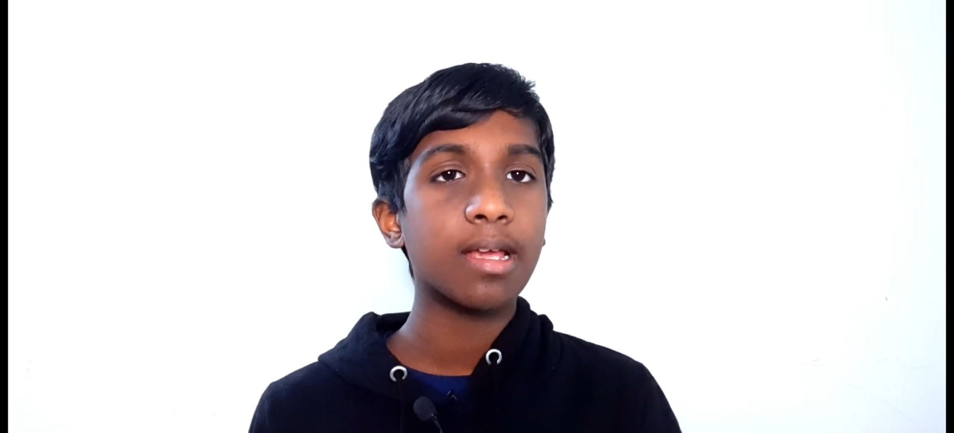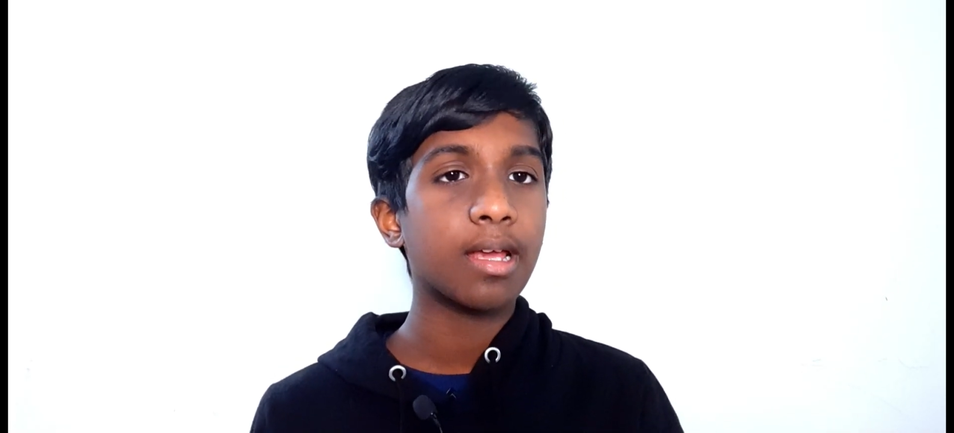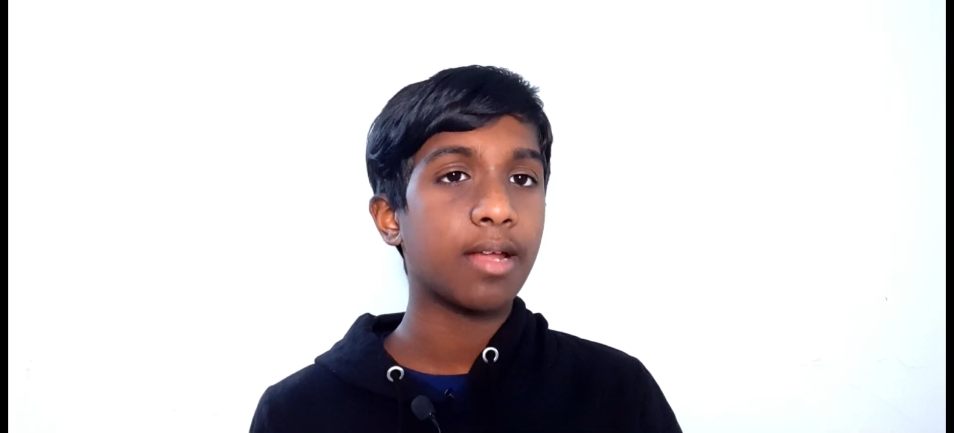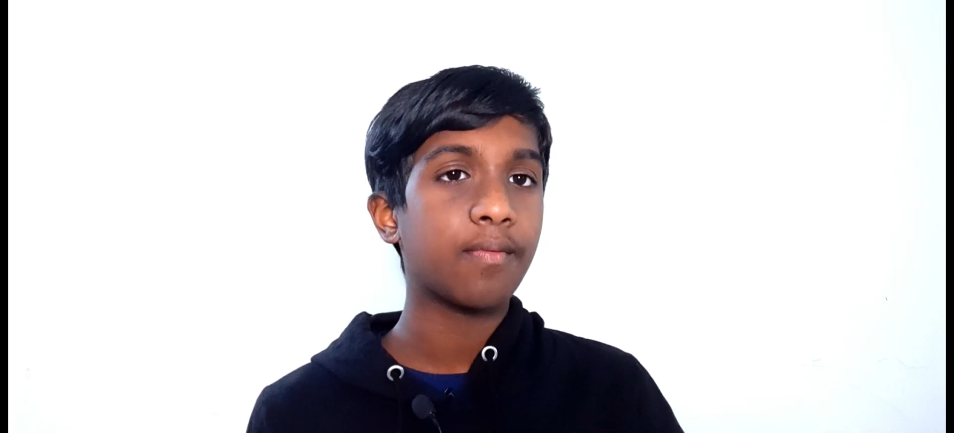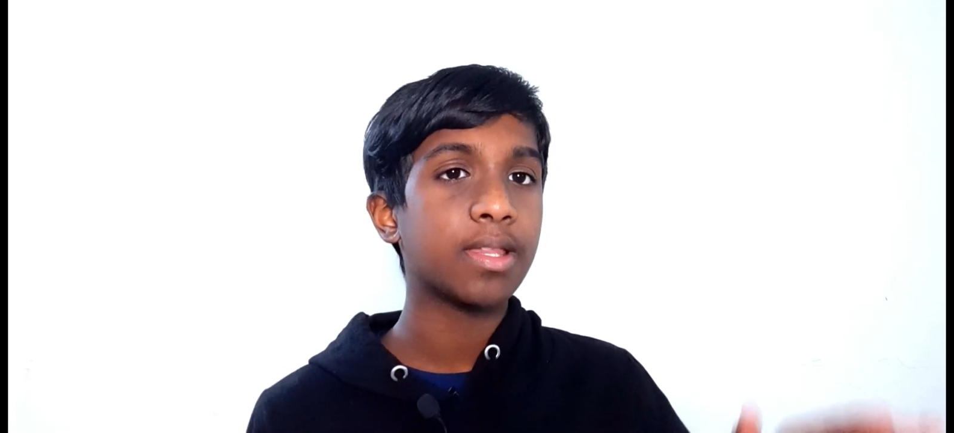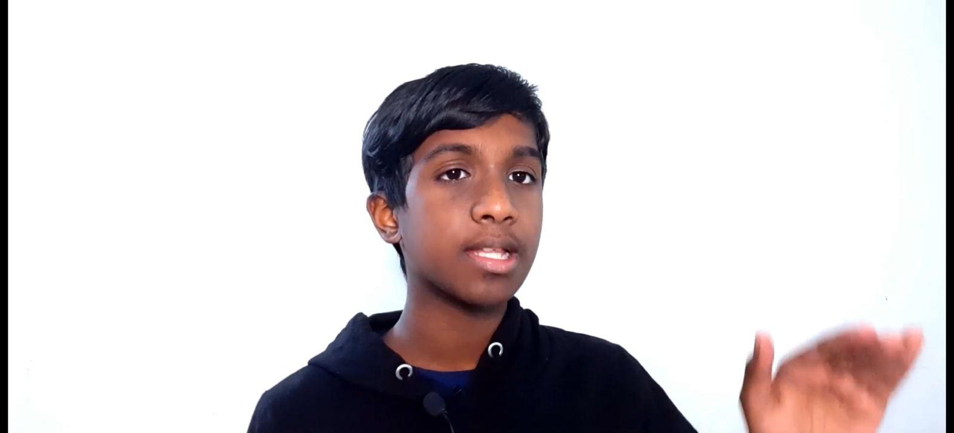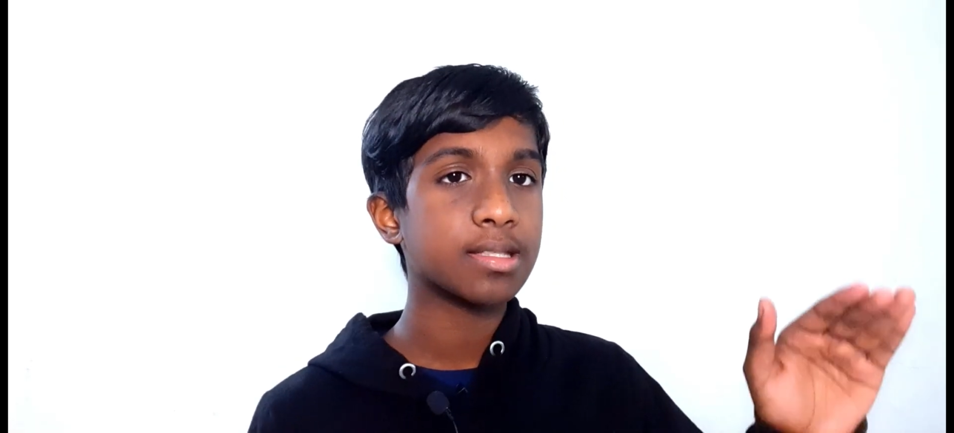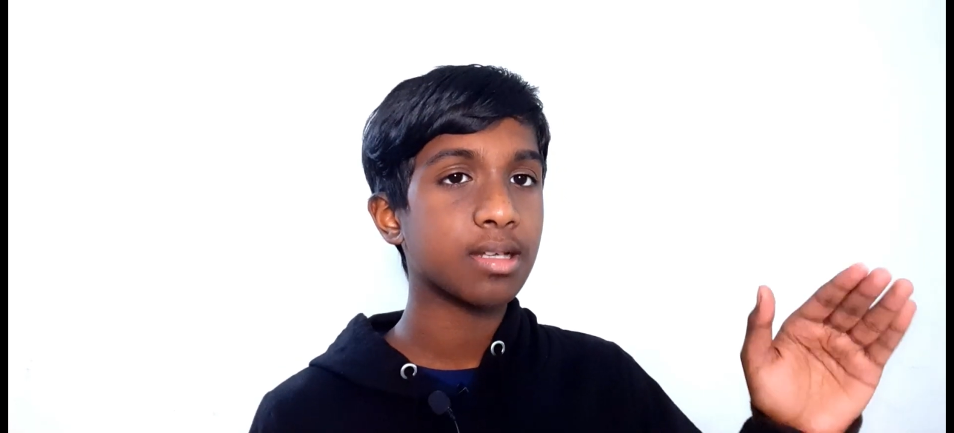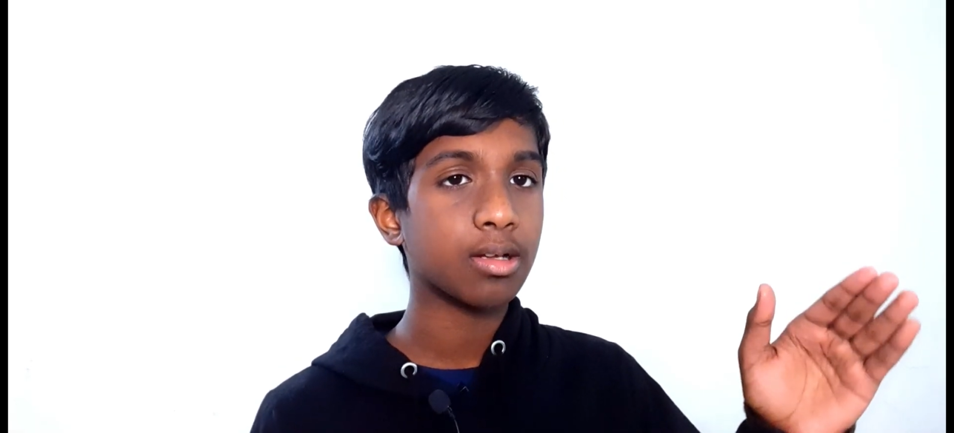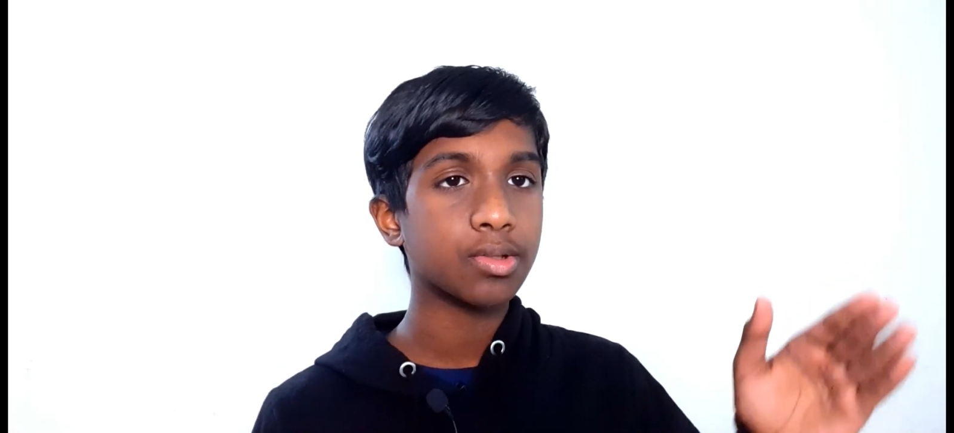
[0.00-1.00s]
And when they
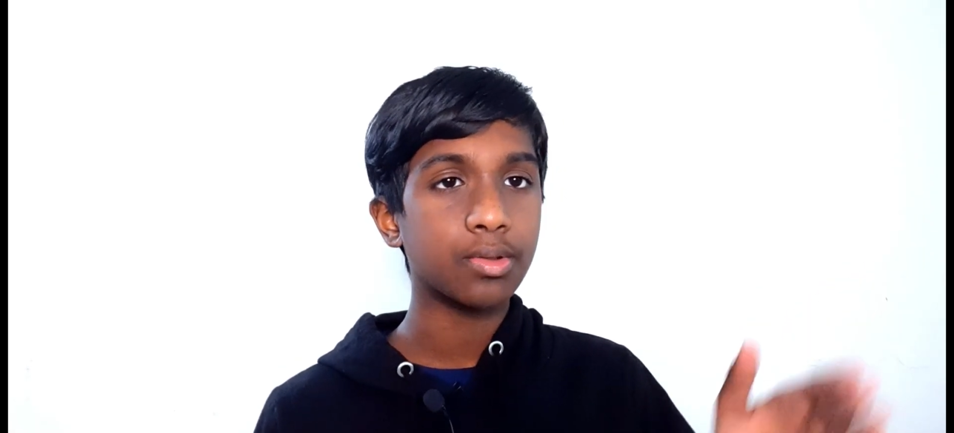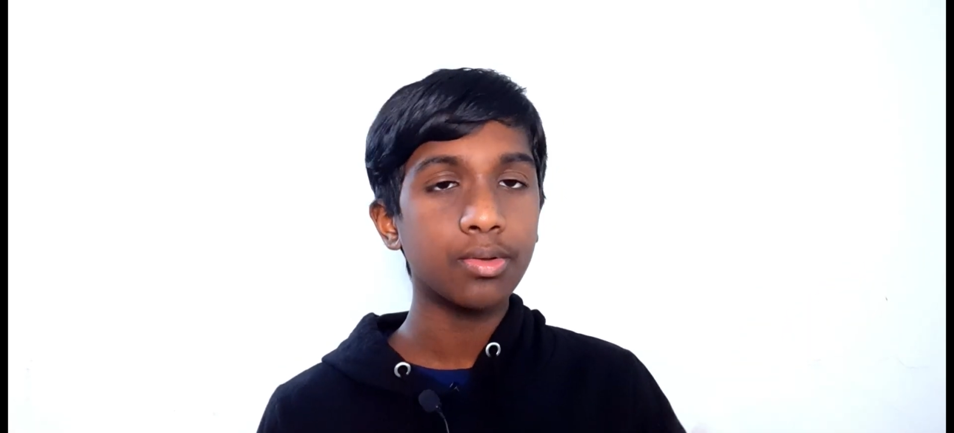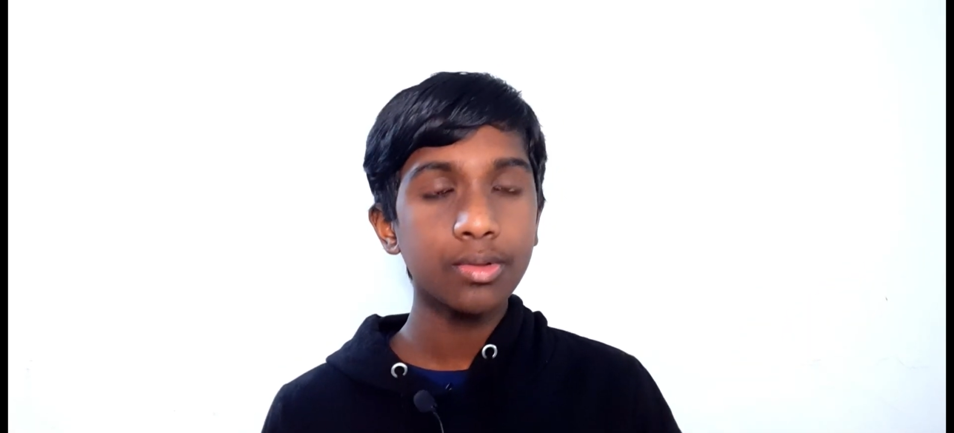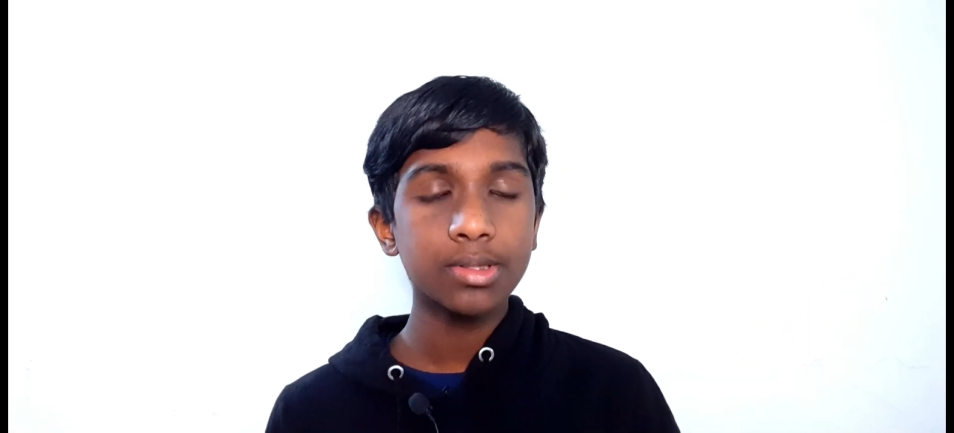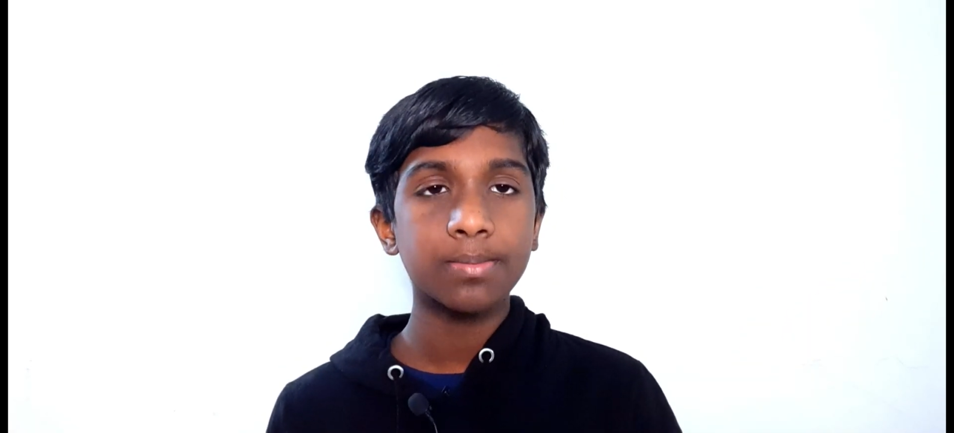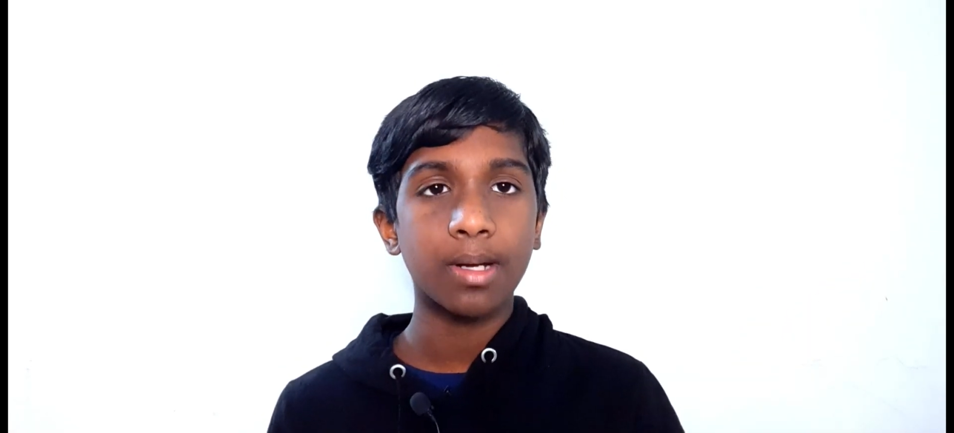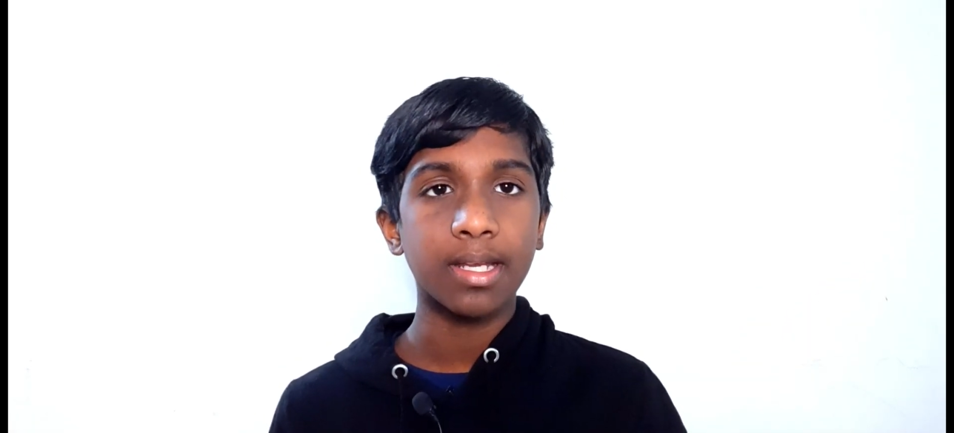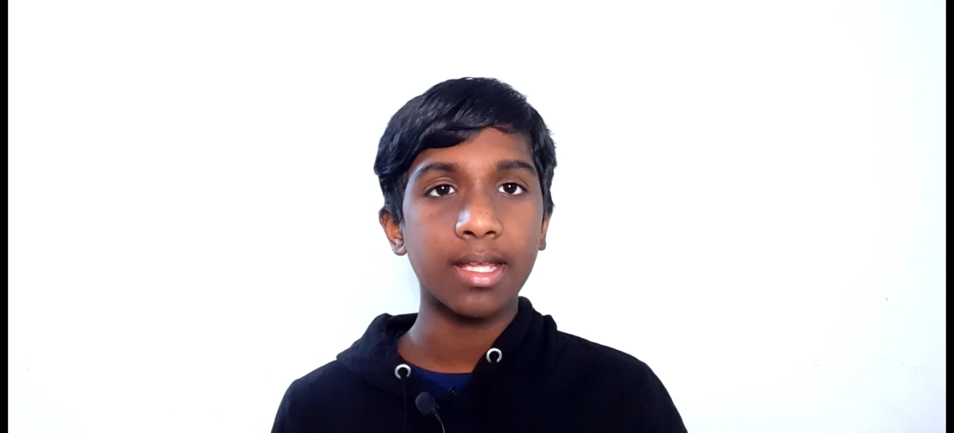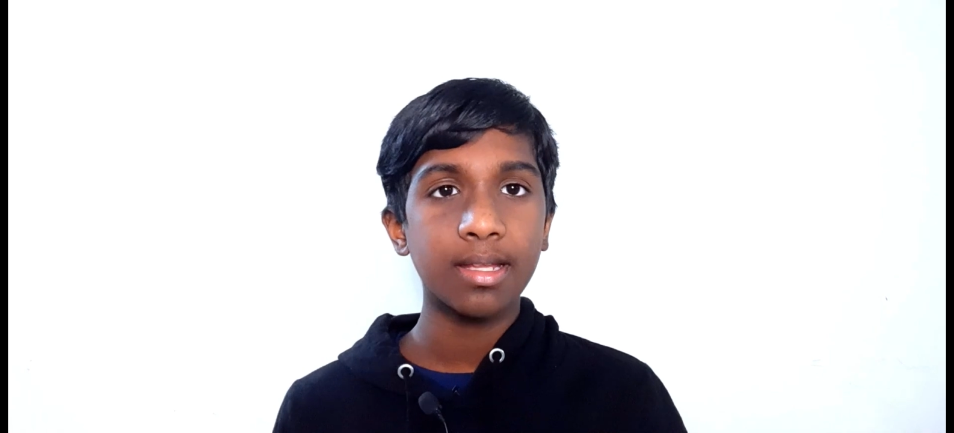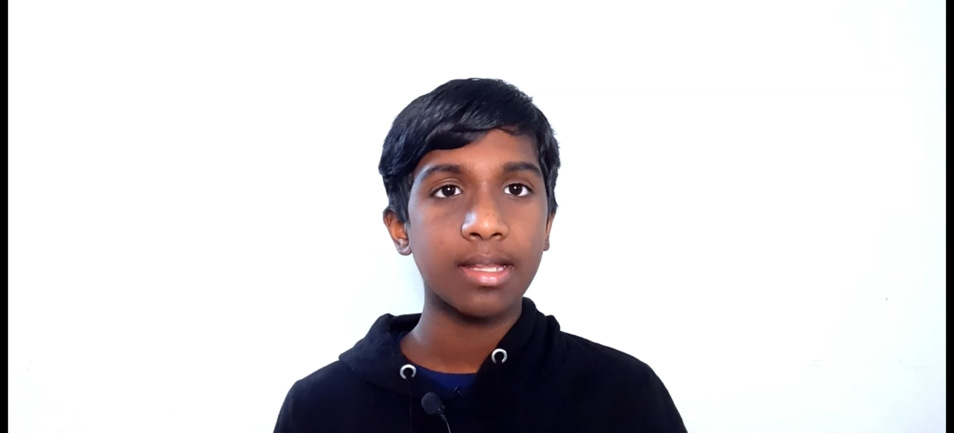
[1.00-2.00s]
start to lose money,